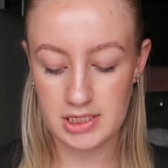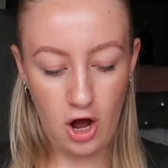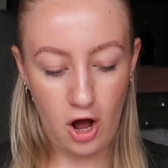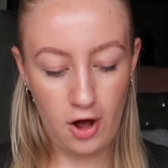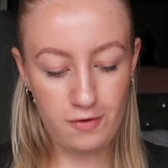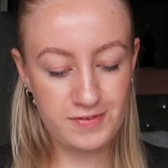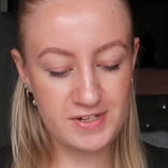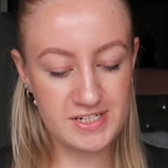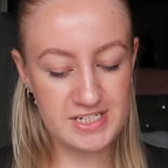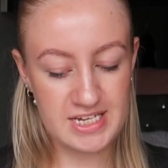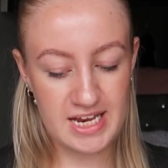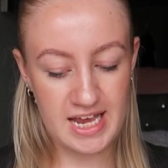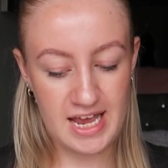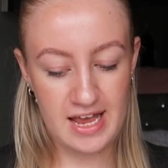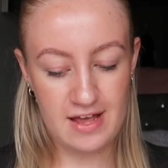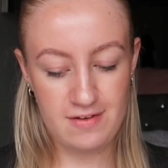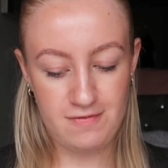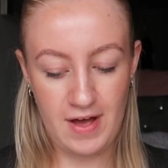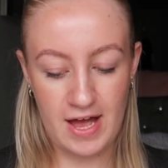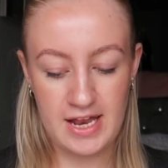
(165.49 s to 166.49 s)

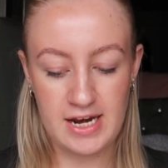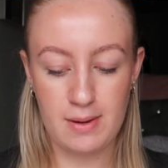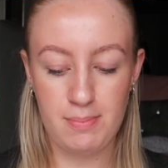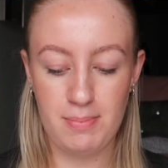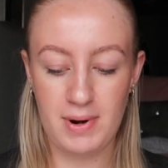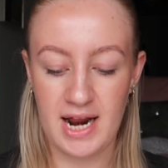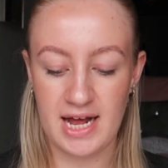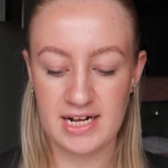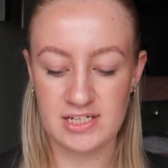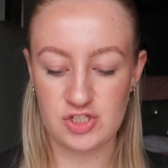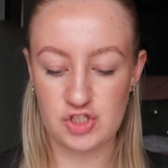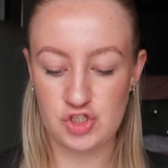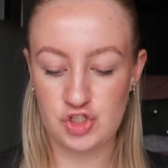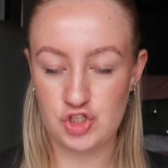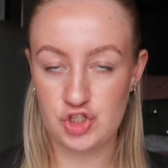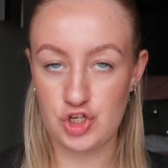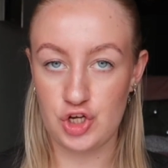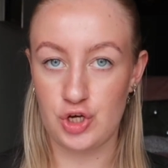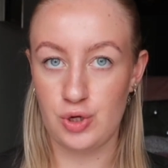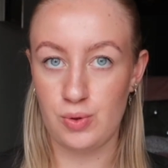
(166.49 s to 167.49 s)
Obviously, if any plans
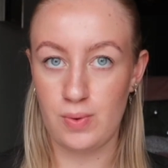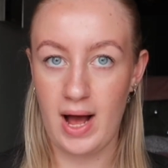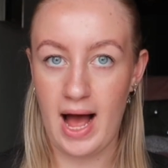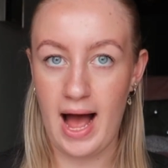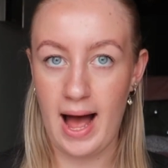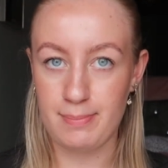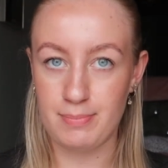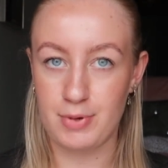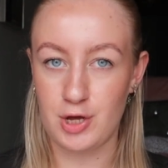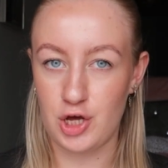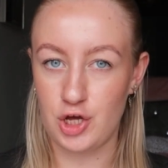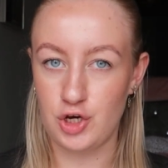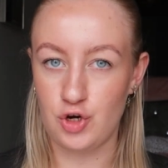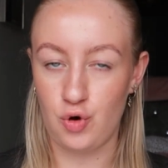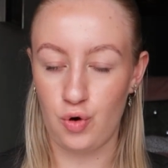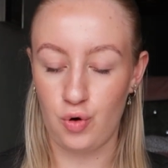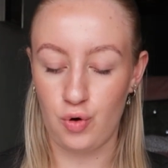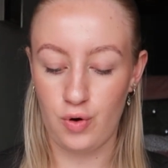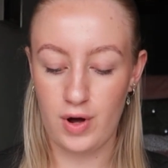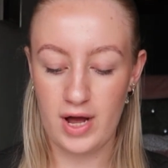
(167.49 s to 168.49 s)
do happen
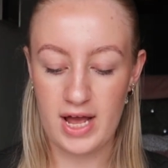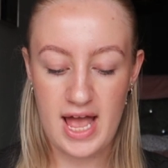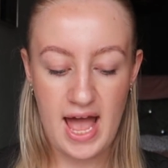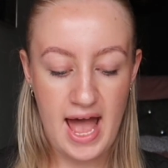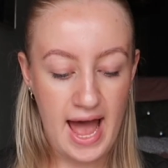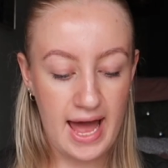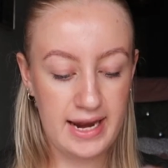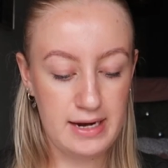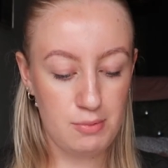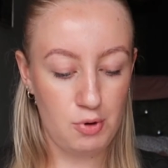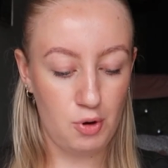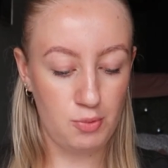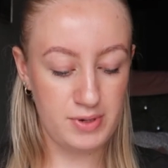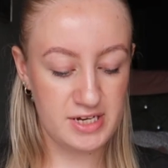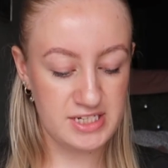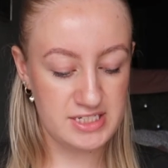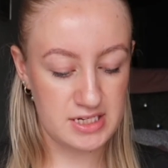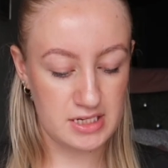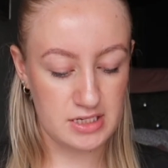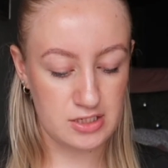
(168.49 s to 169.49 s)
or any more
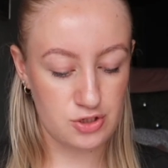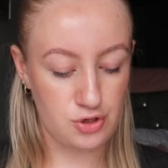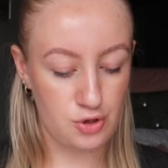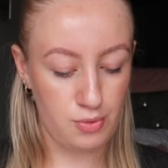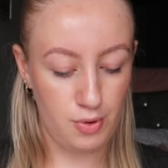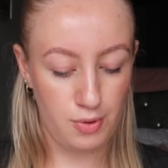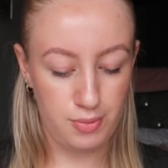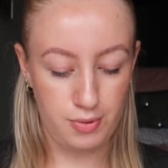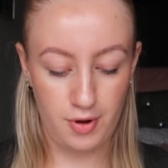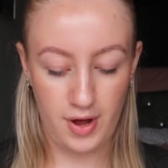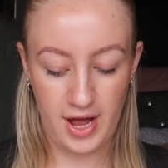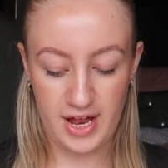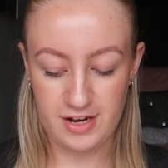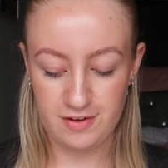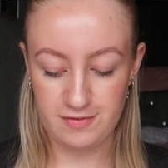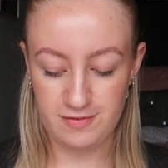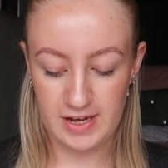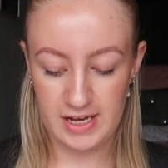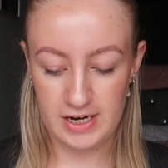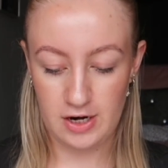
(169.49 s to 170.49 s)
meetings come up or
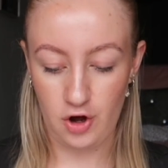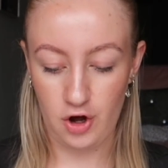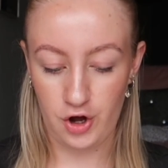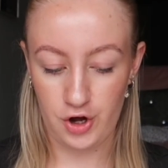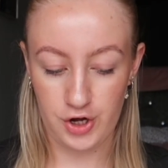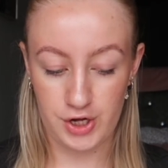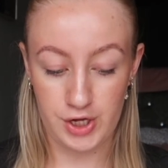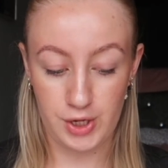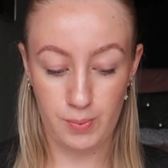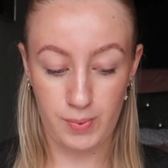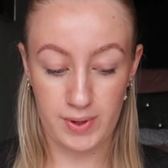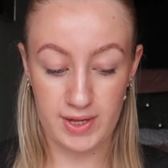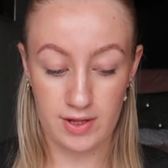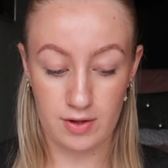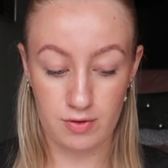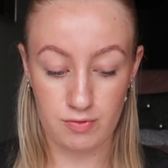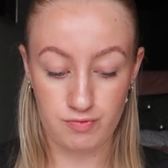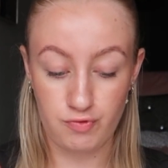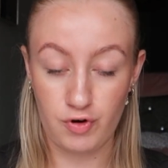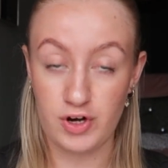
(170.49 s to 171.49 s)
anything, I
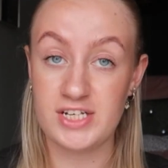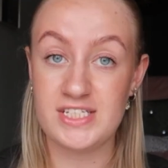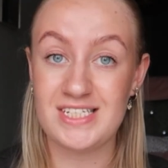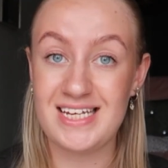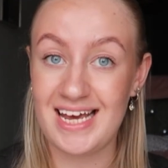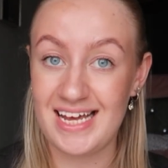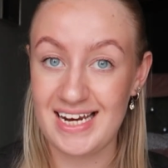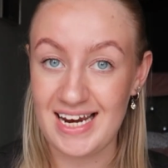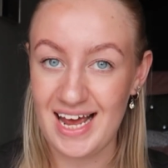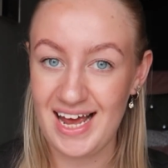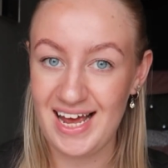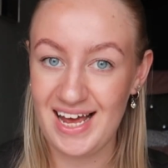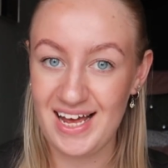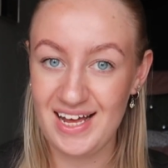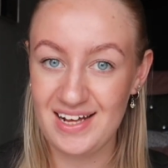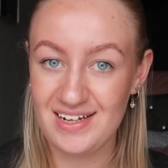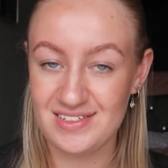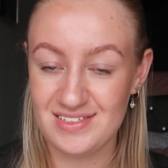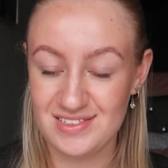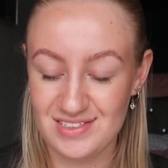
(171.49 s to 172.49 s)
will write it in
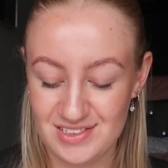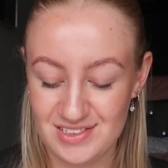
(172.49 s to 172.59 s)
here.